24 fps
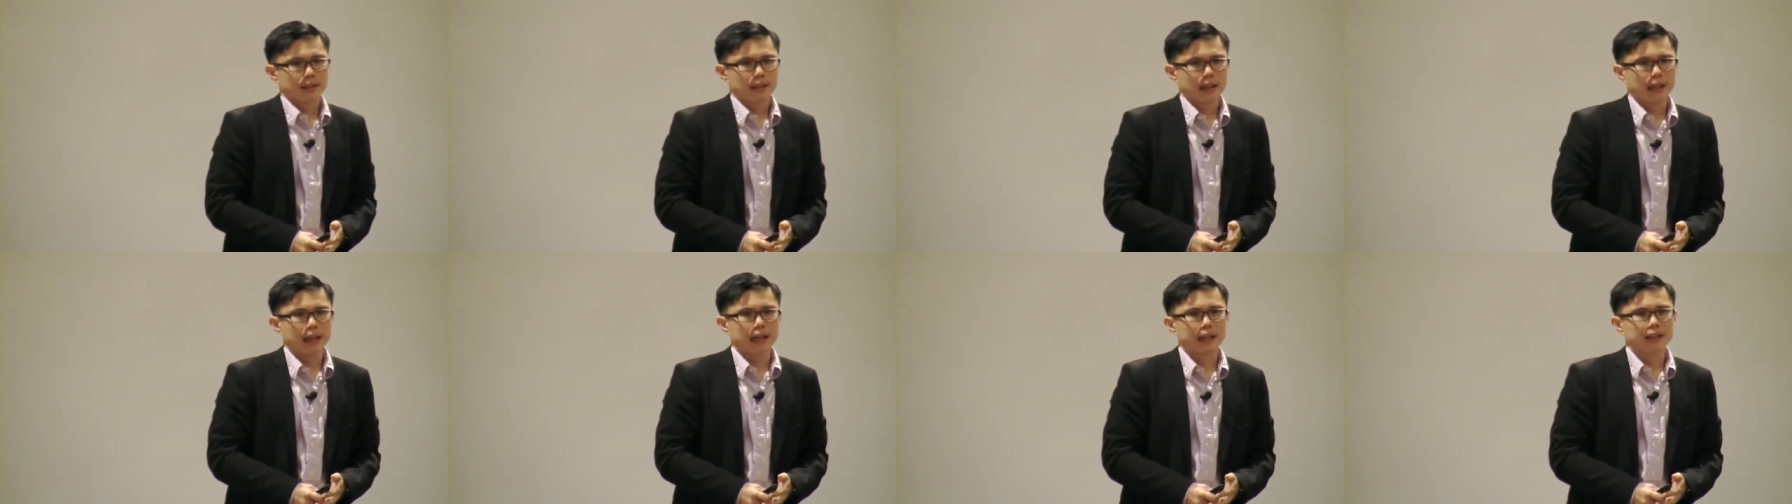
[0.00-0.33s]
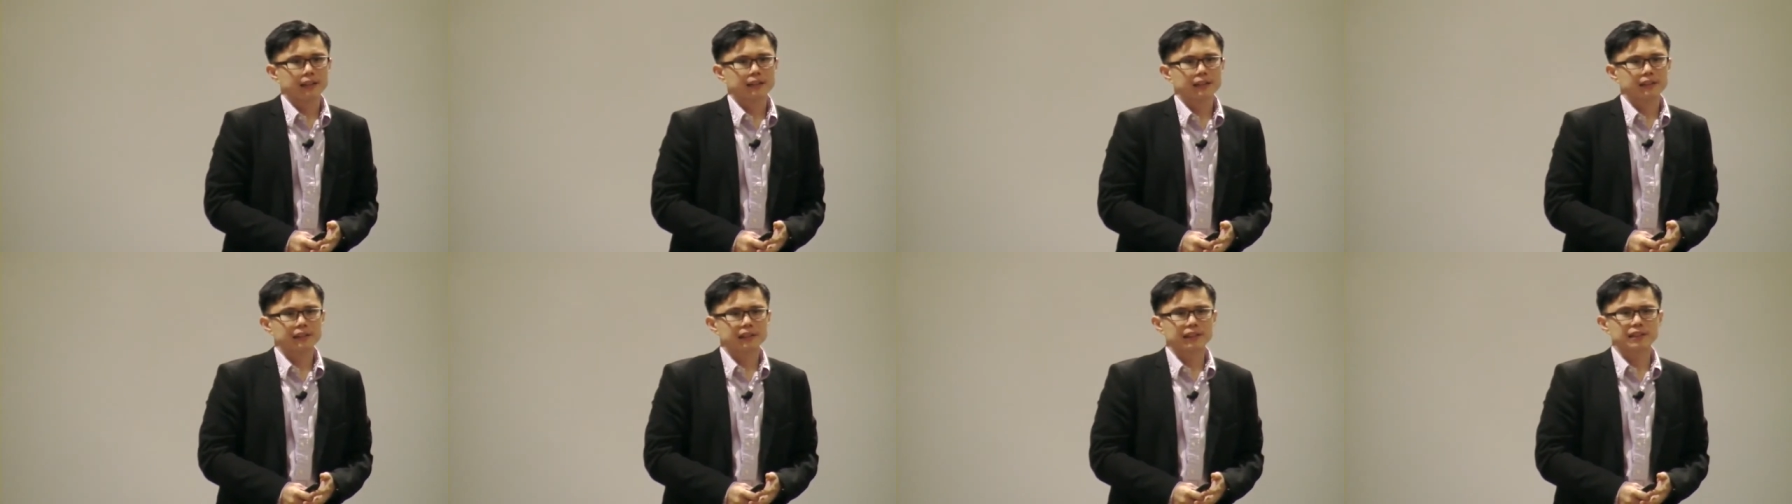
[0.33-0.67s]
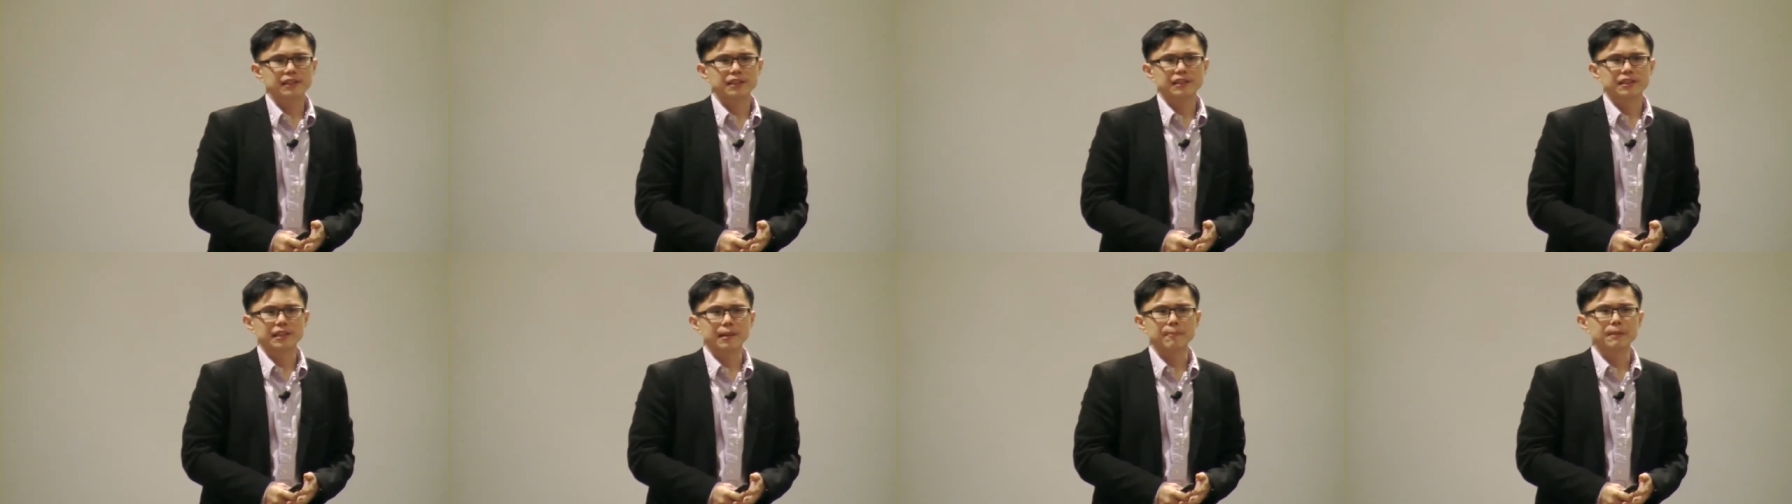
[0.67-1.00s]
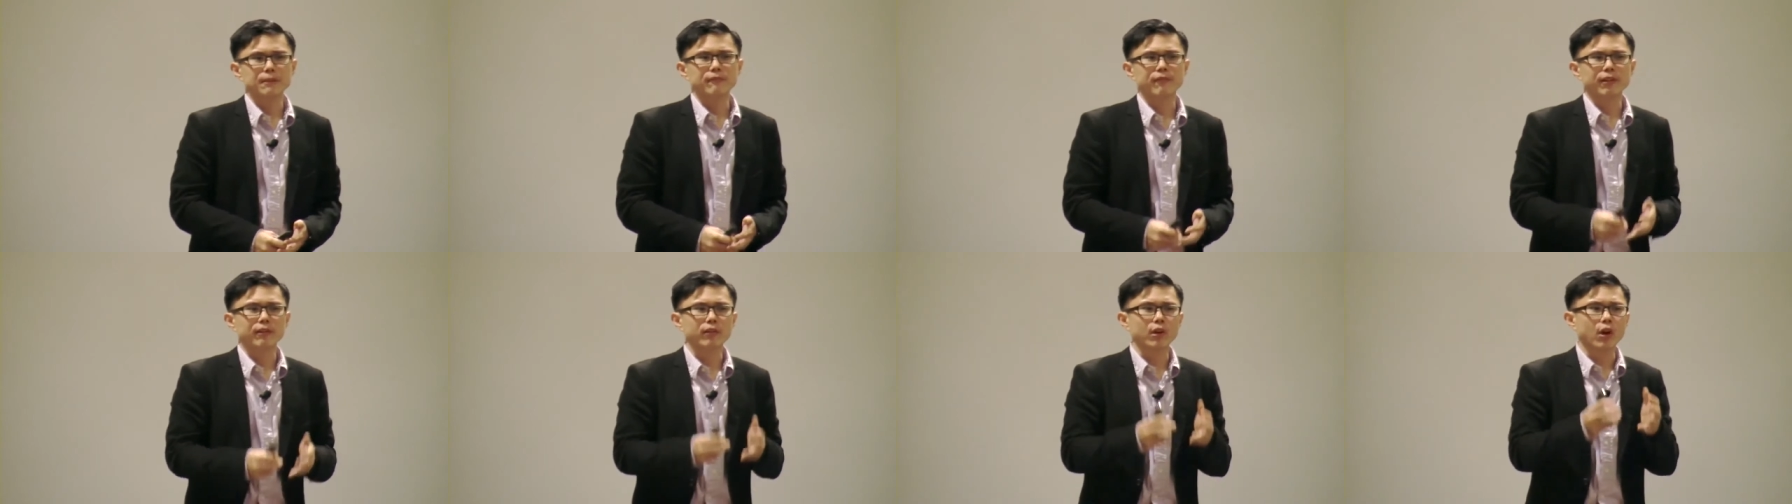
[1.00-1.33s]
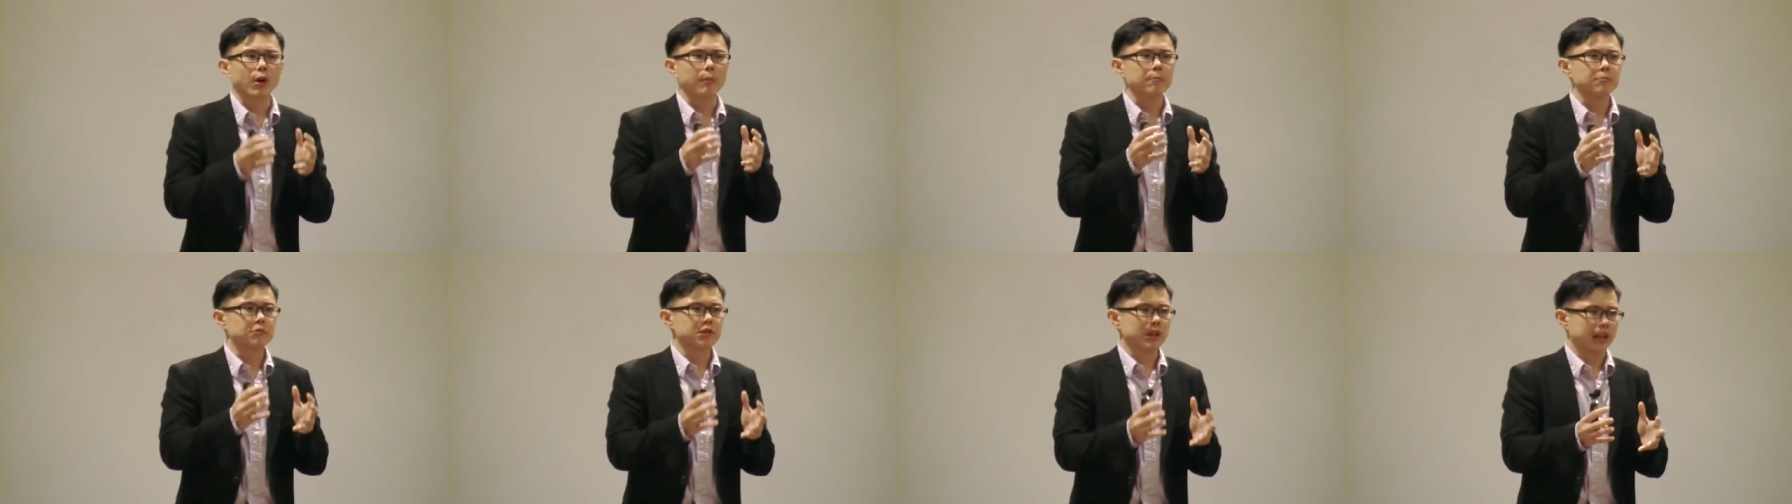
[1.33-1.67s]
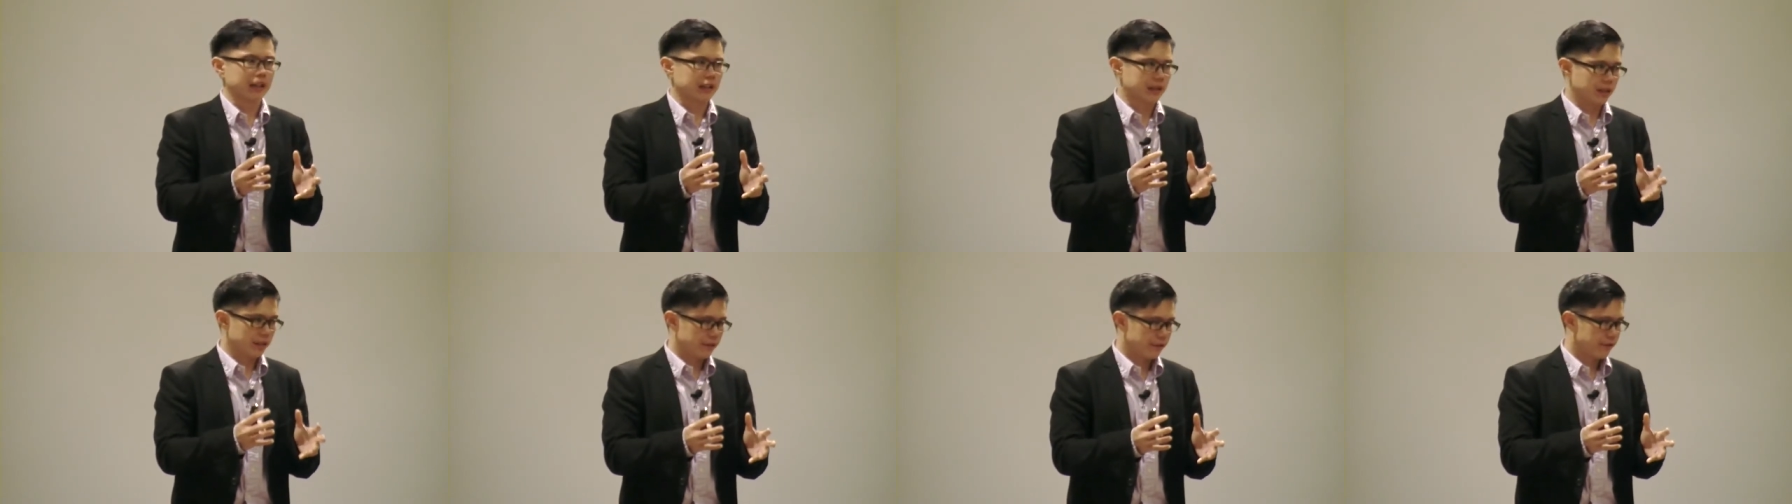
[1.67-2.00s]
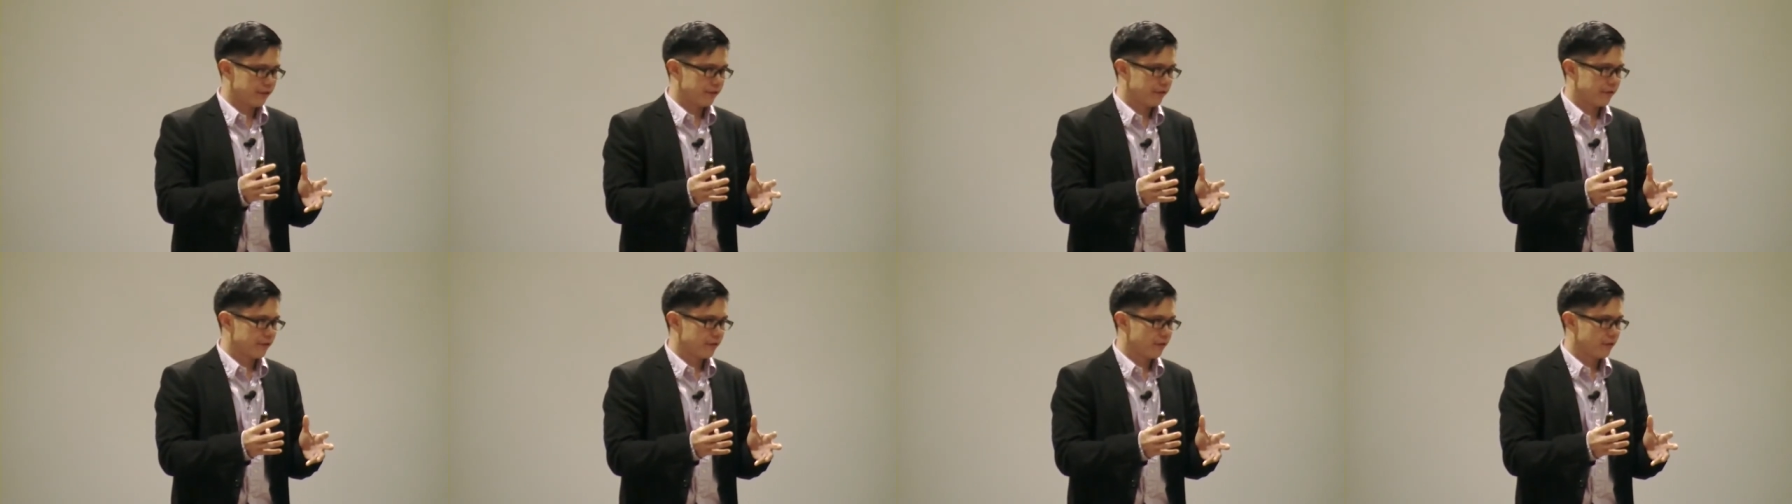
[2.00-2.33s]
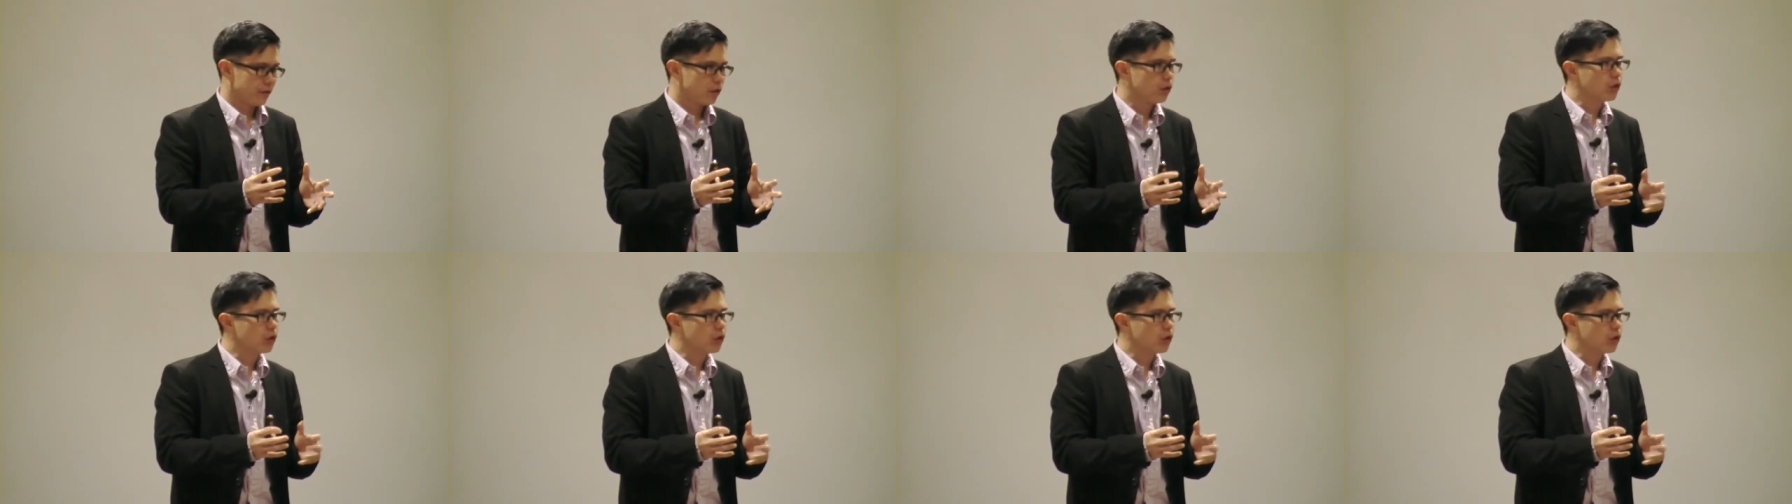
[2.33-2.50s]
And this is something very objective.